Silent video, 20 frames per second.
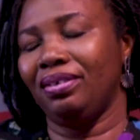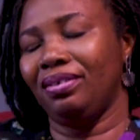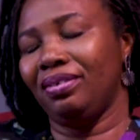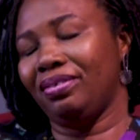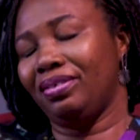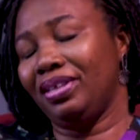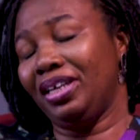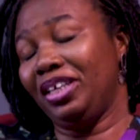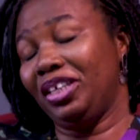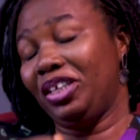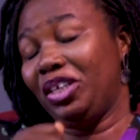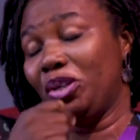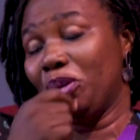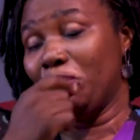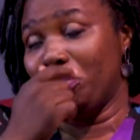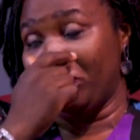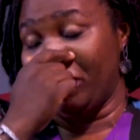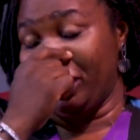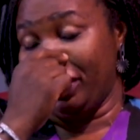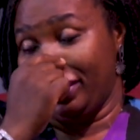Thank you,
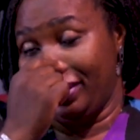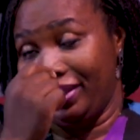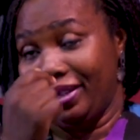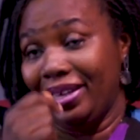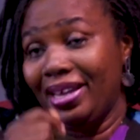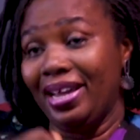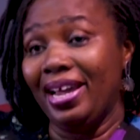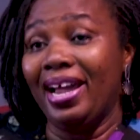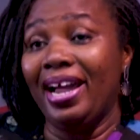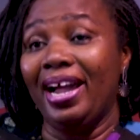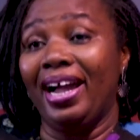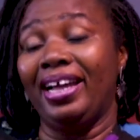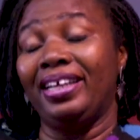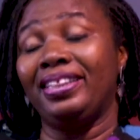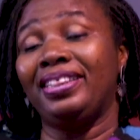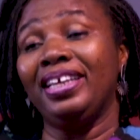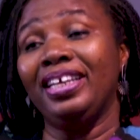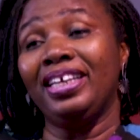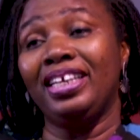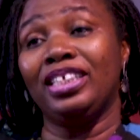Ma. I
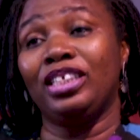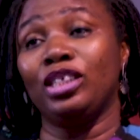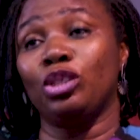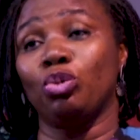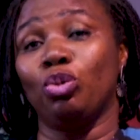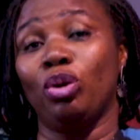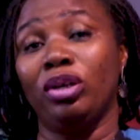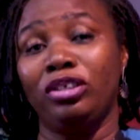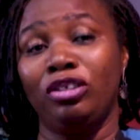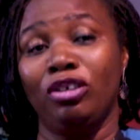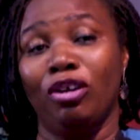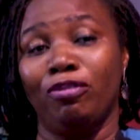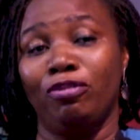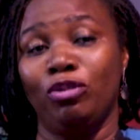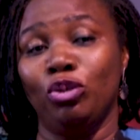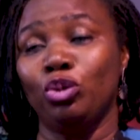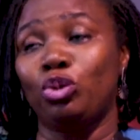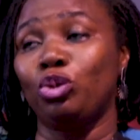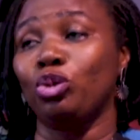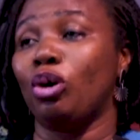think it is worthy of
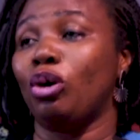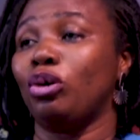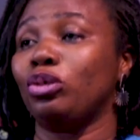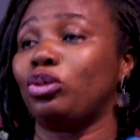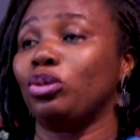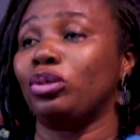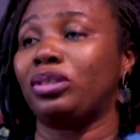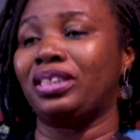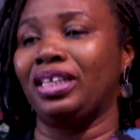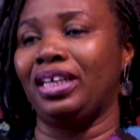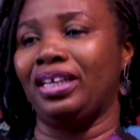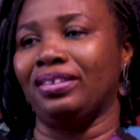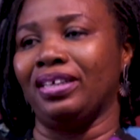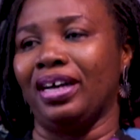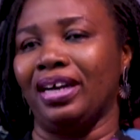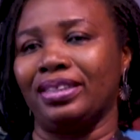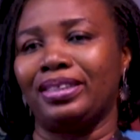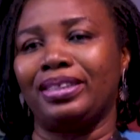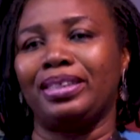note to also say that